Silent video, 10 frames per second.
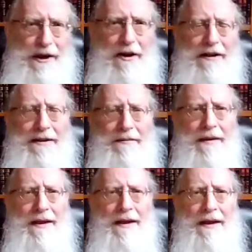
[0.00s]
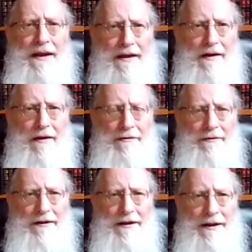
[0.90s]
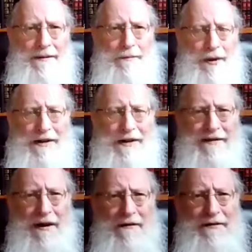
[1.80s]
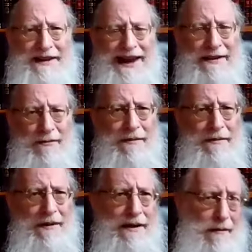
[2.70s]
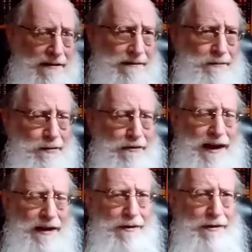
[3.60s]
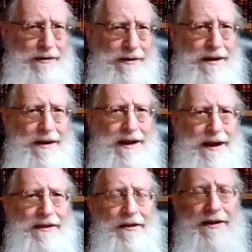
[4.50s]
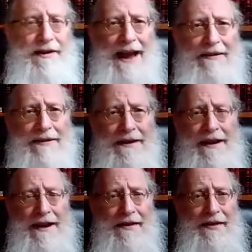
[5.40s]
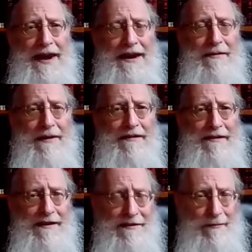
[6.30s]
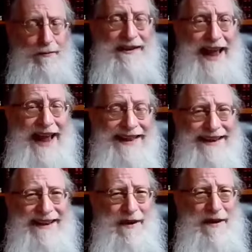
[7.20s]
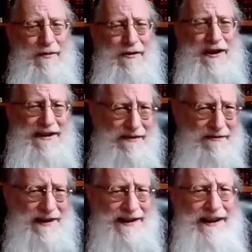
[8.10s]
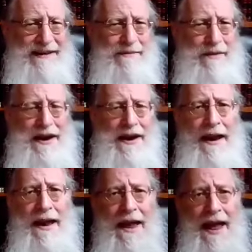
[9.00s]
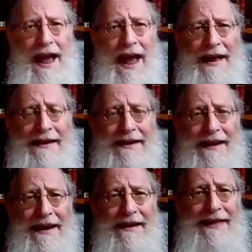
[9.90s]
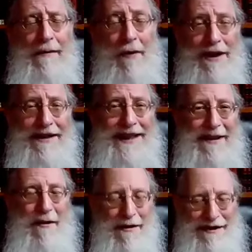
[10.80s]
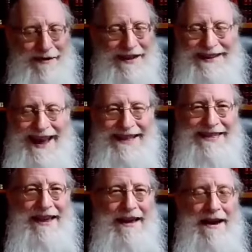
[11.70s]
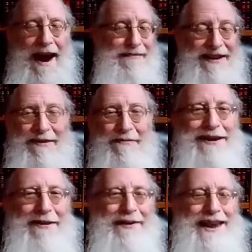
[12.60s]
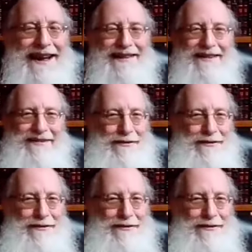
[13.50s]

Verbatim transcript: begodim a whole uh, purse of dinrim. He wasn't poor at all. It turned out that he was uh, just pretending to be poor. He didn't really need the money, and uh, they weren't the cause of his death. I mean, so we know the end of the